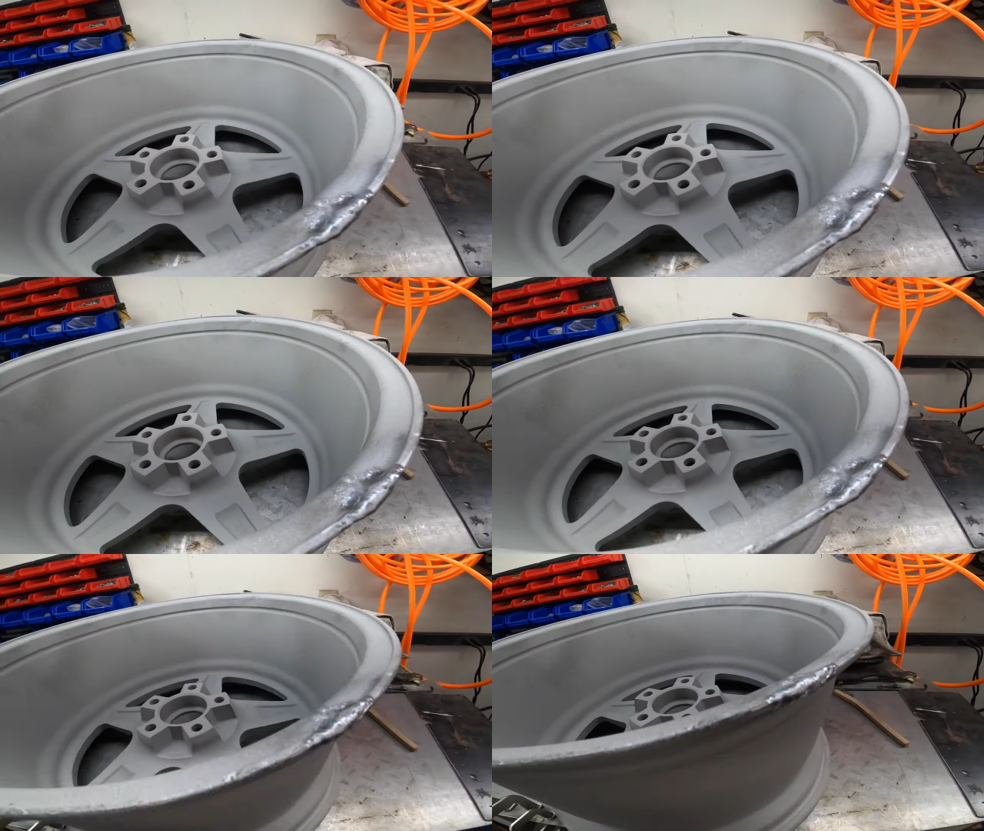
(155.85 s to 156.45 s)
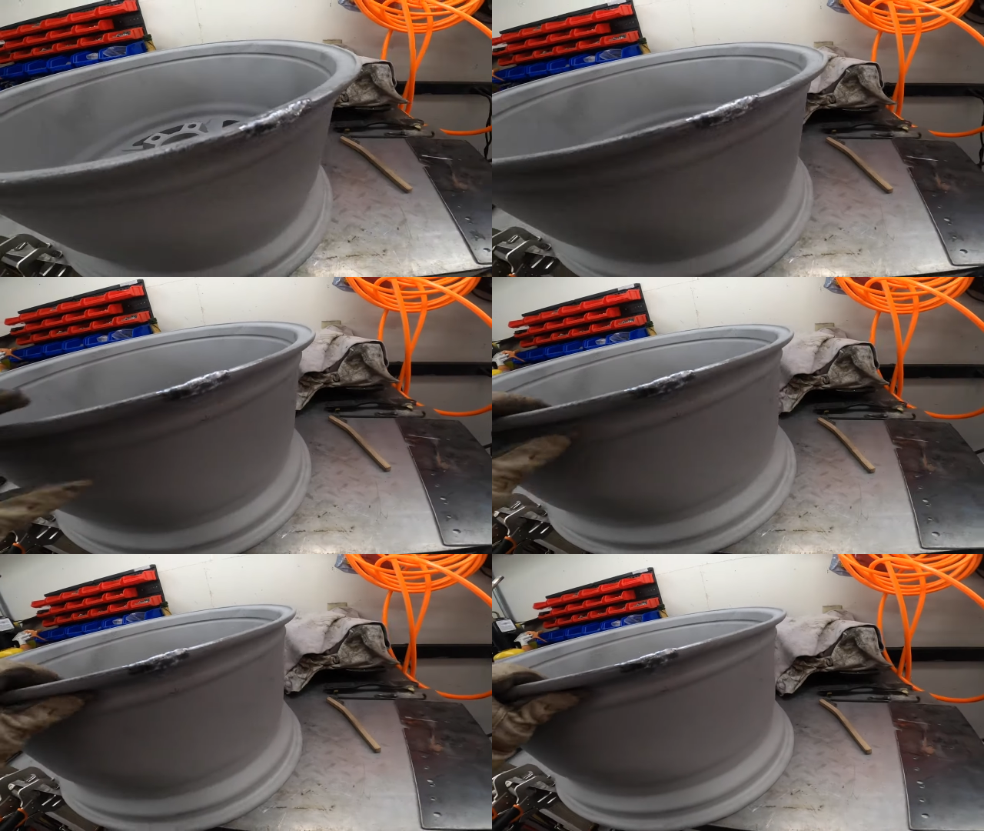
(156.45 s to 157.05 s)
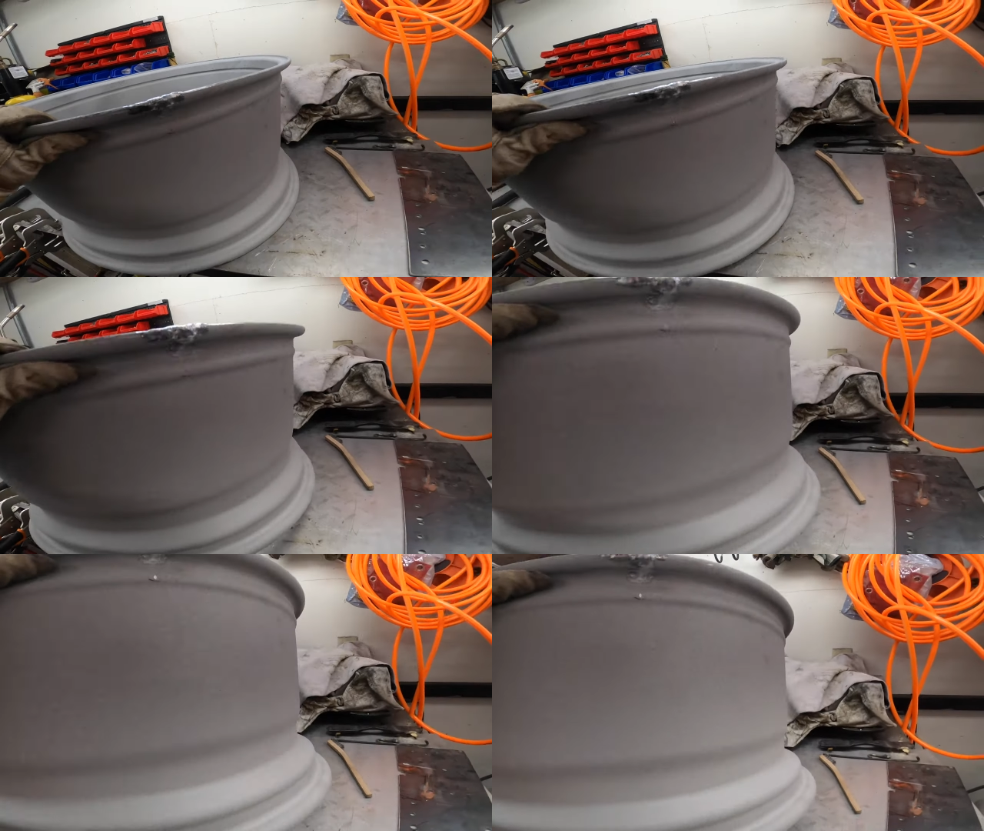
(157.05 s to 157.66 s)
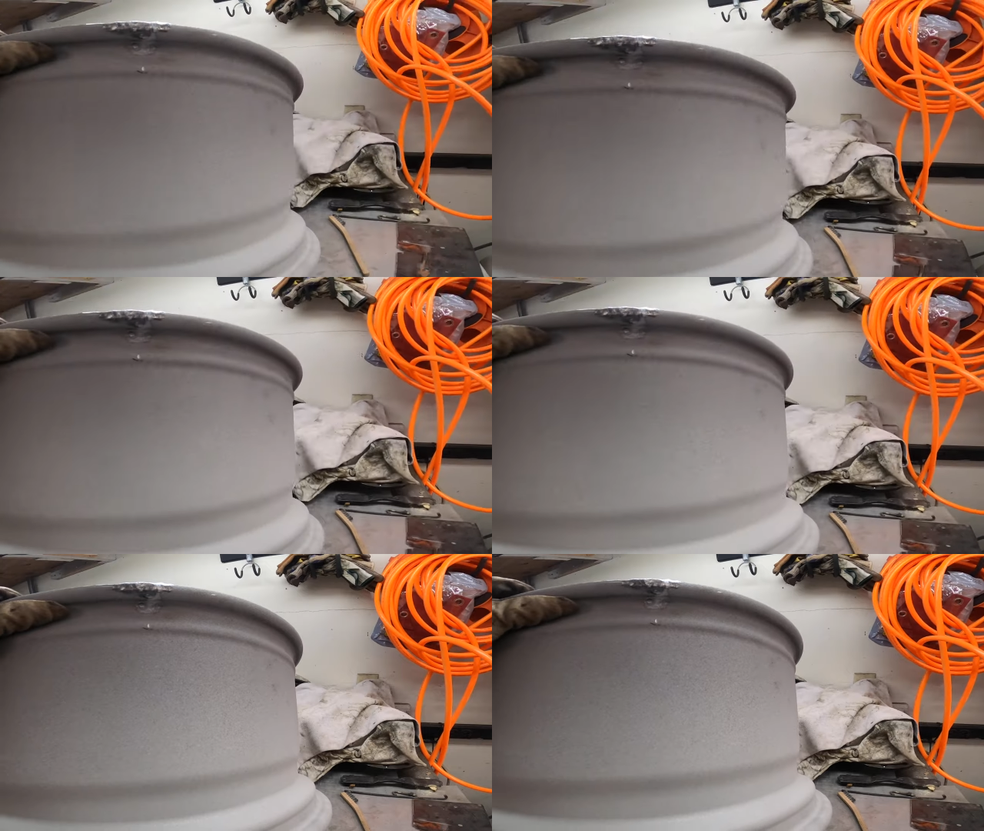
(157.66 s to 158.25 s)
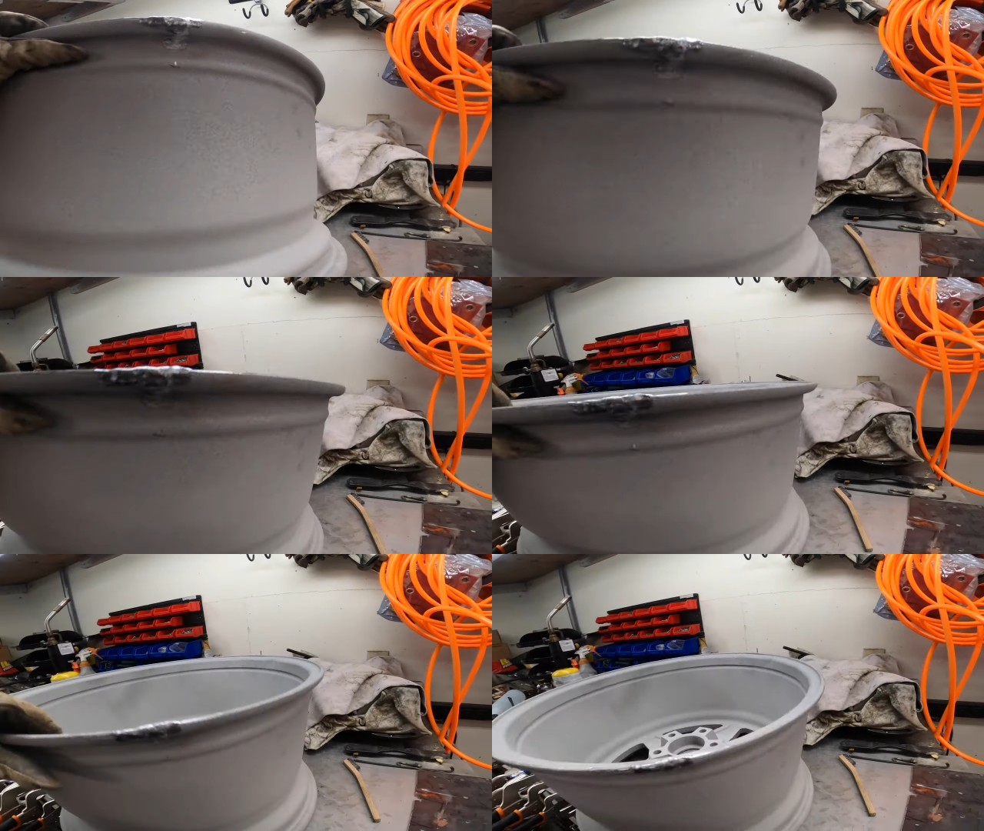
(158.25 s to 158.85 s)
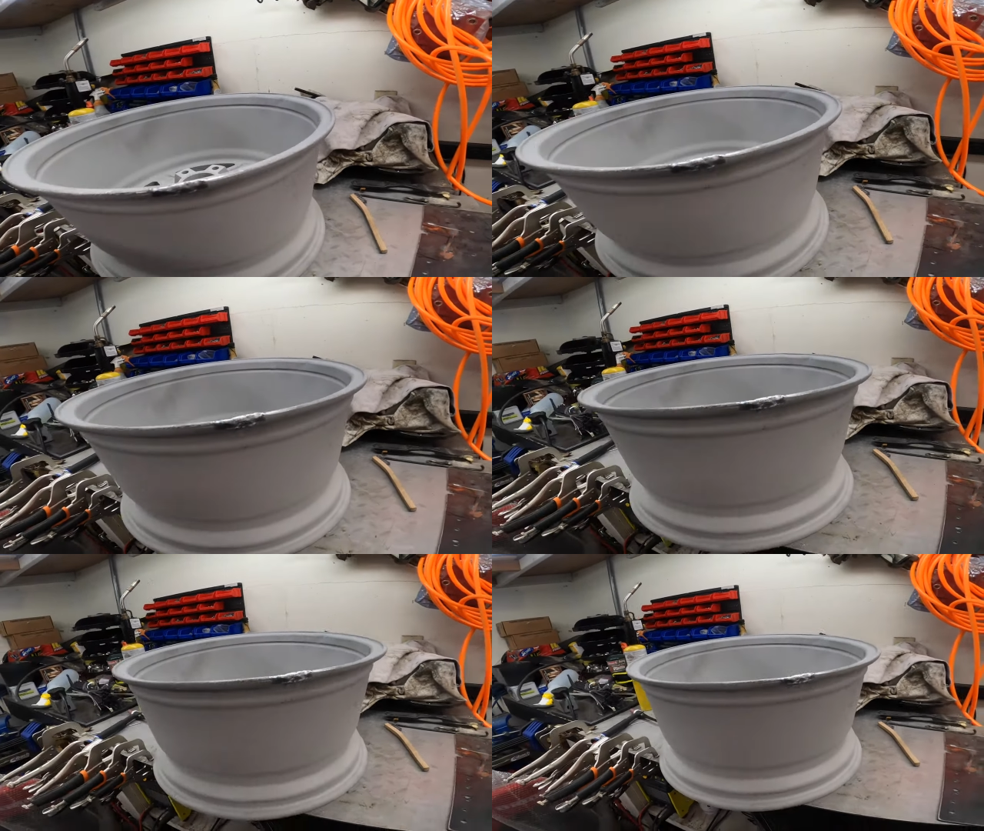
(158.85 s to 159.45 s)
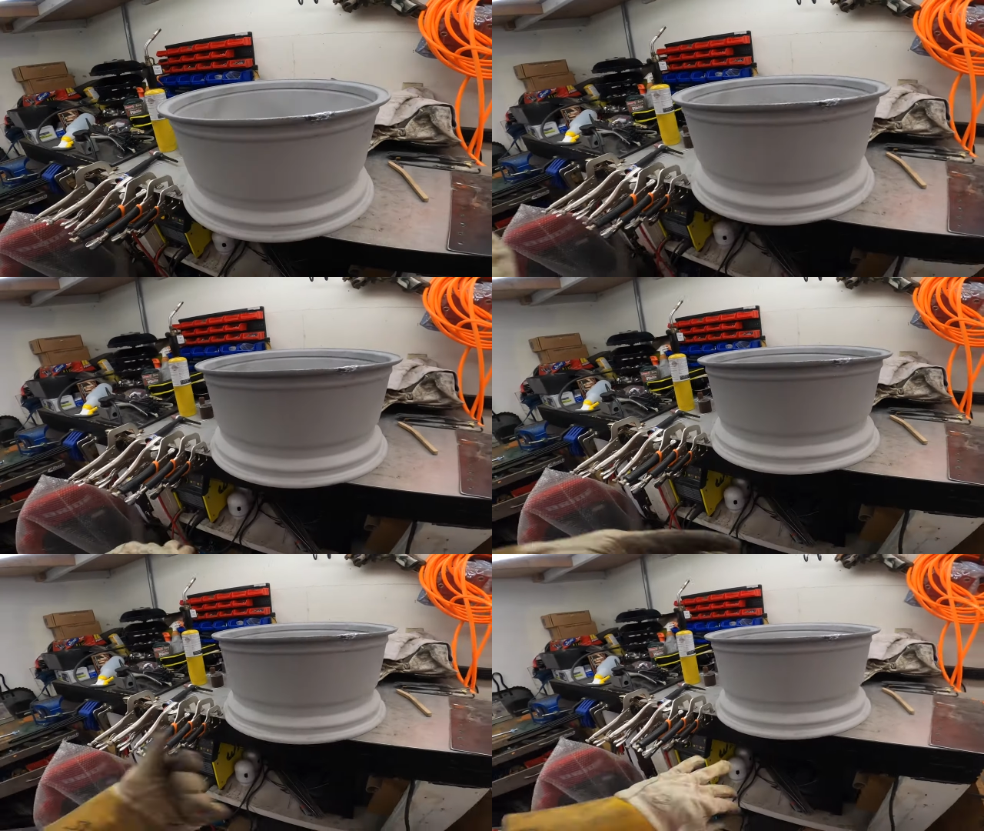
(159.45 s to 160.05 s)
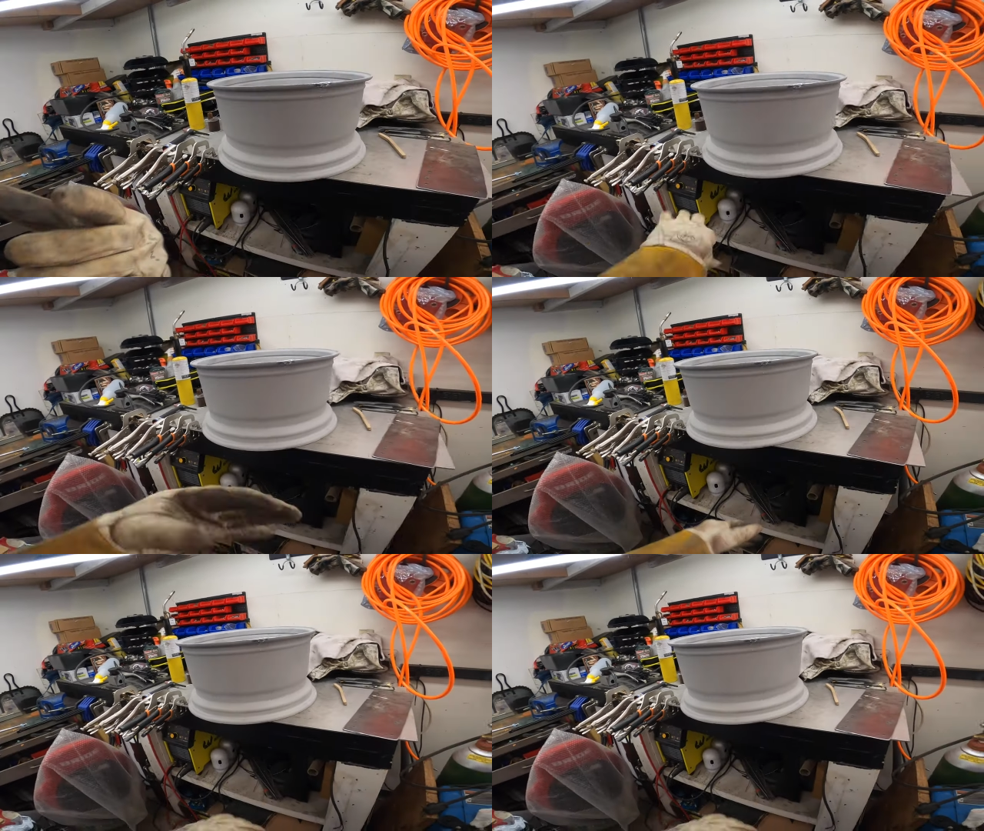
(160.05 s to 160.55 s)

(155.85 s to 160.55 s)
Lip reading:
Nobody's mouth can be seen.